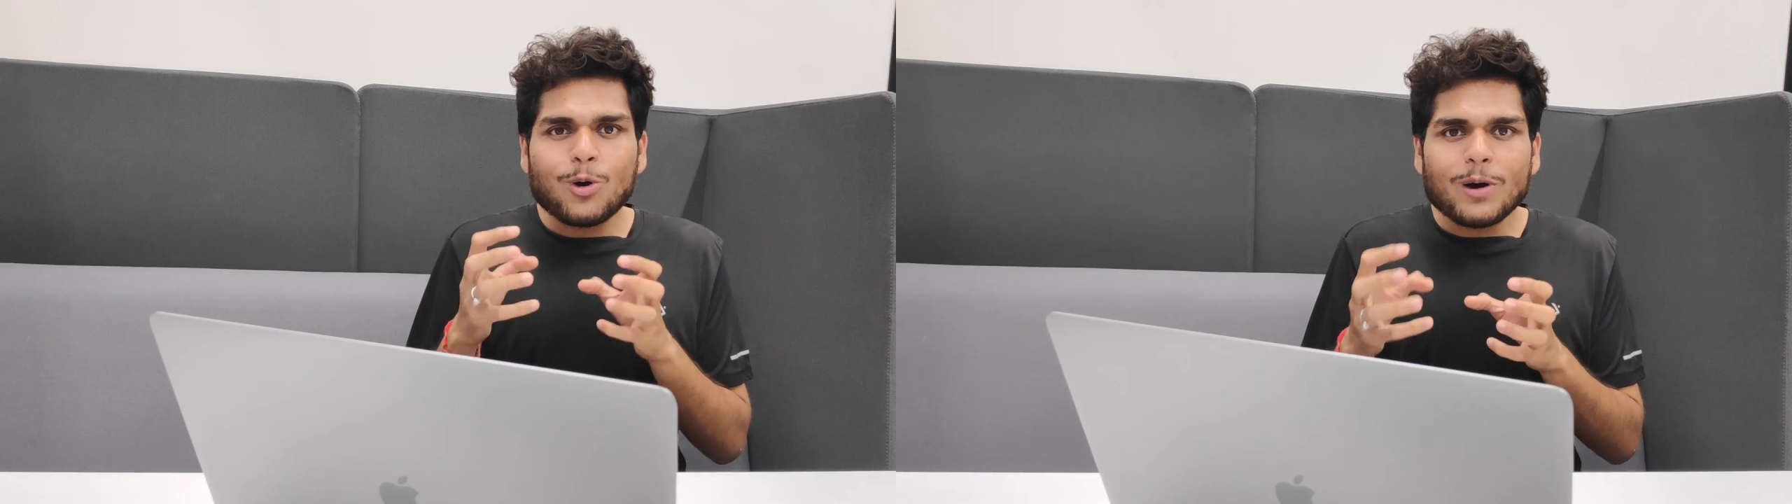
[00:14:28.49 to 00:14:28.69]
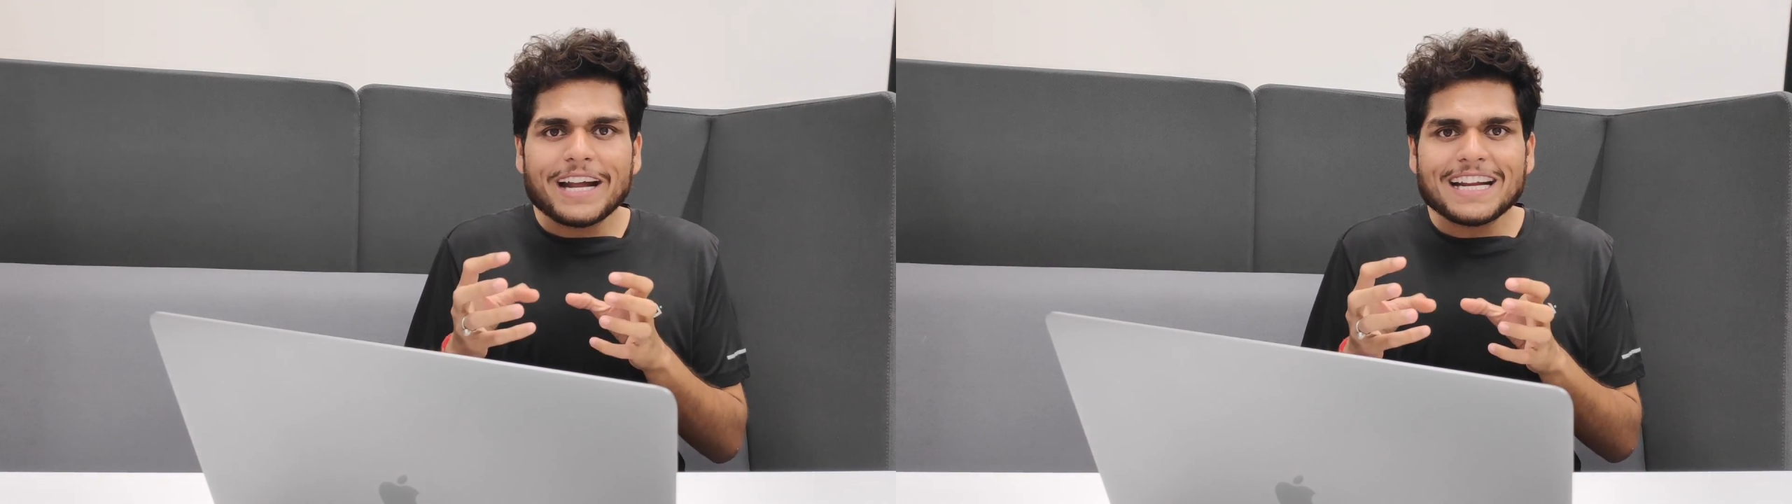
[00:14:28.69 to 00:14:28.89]

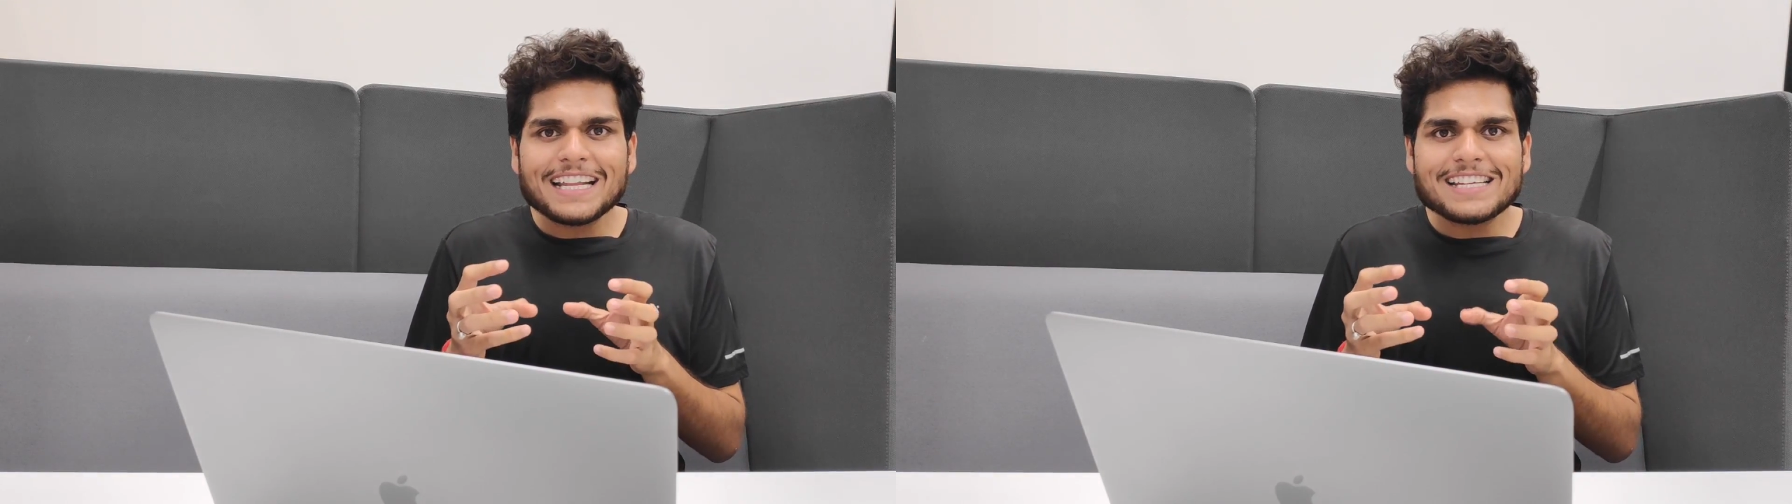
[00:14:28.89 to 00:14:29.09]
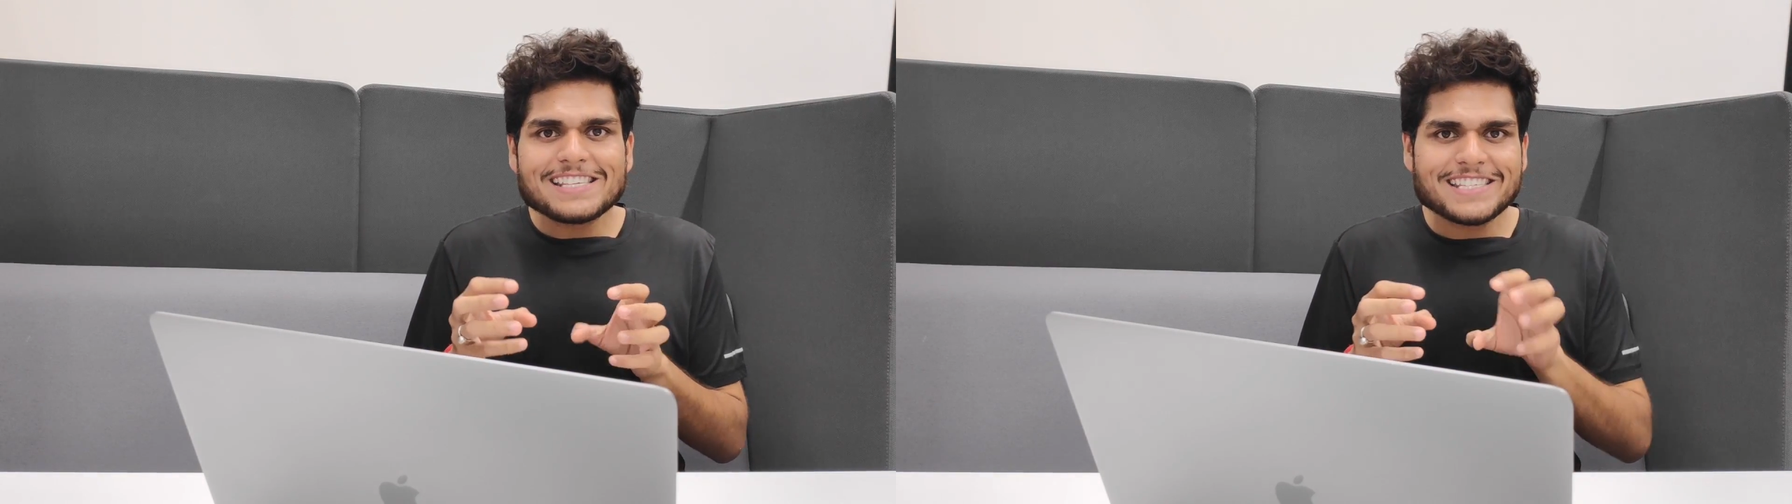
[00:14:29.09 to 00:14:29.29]
go ahead
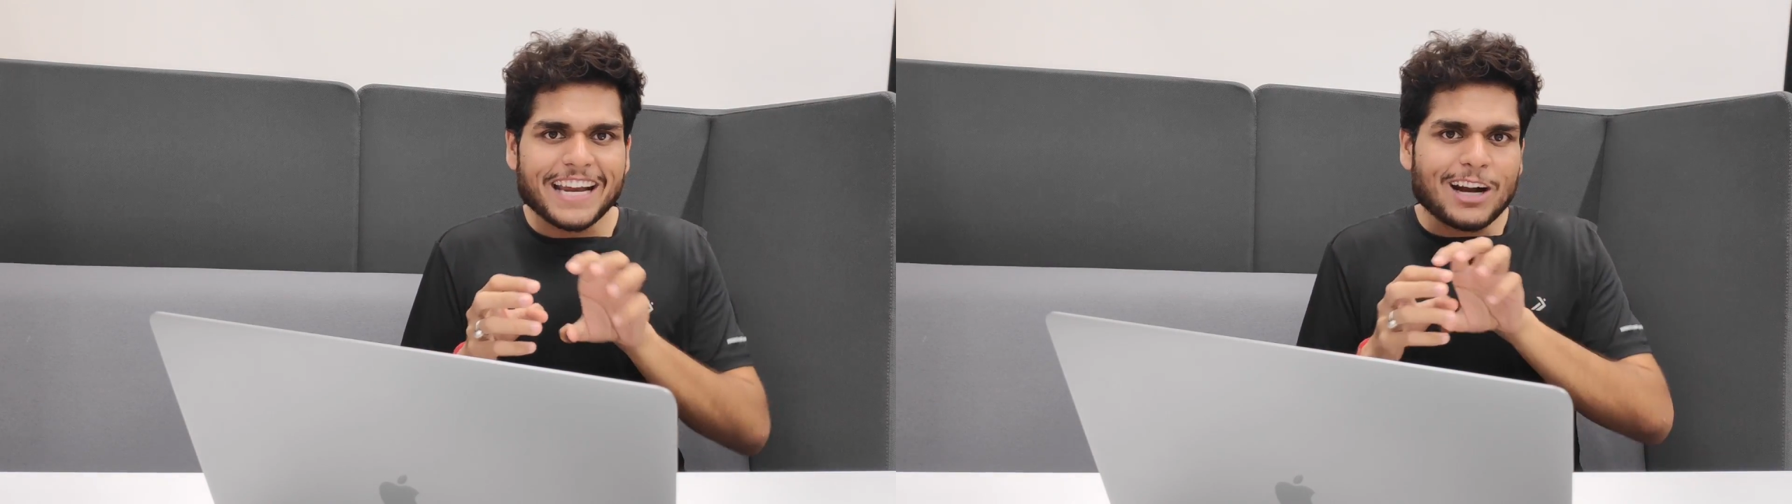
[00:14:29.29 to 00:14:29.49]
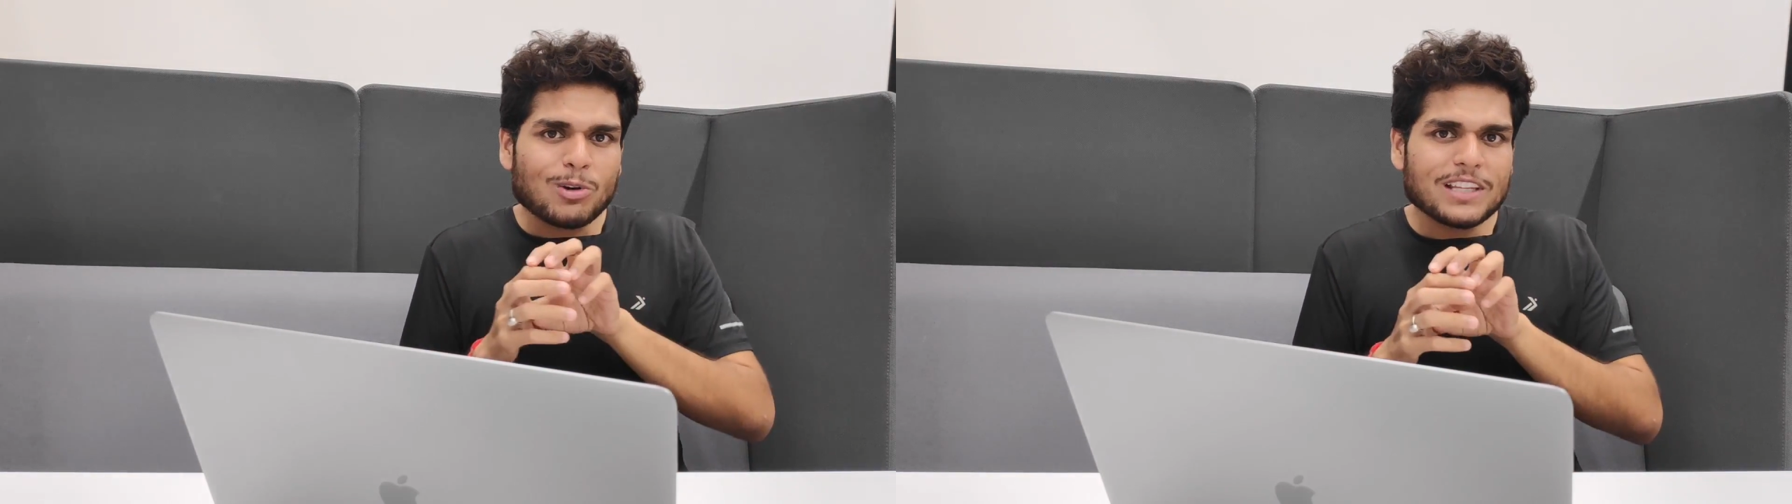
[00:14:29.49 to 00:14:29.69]
and
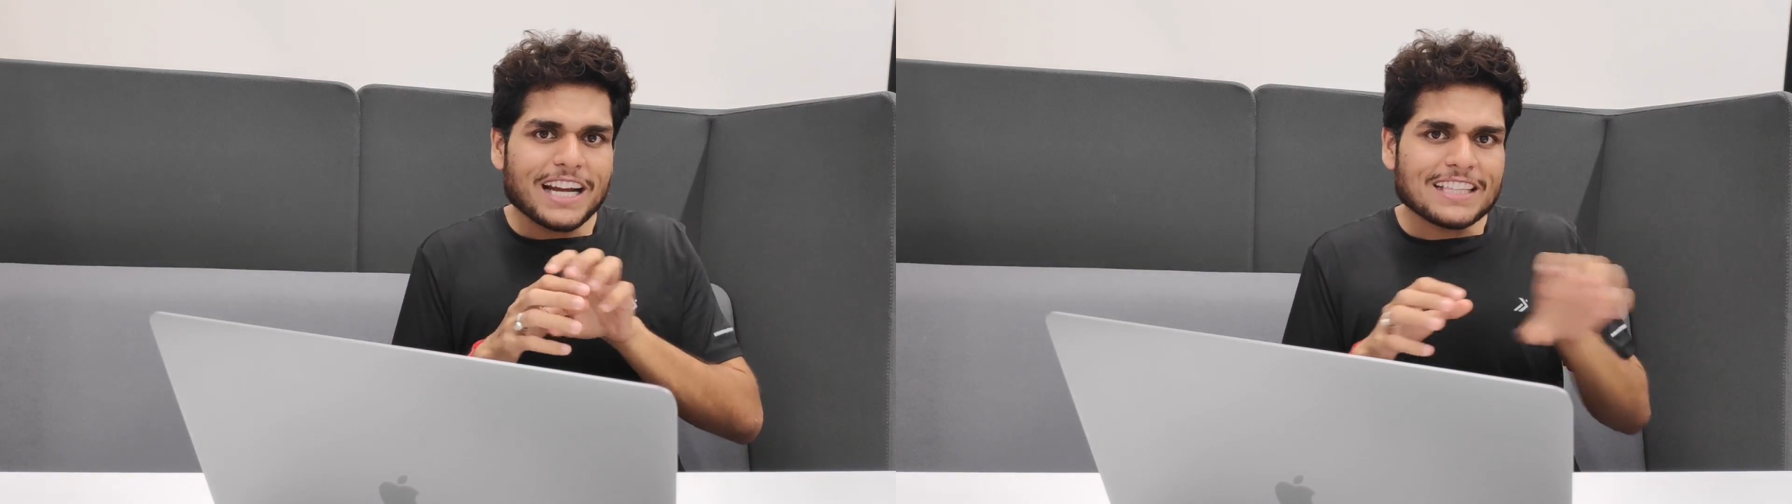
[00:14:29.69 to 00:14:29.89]
check out the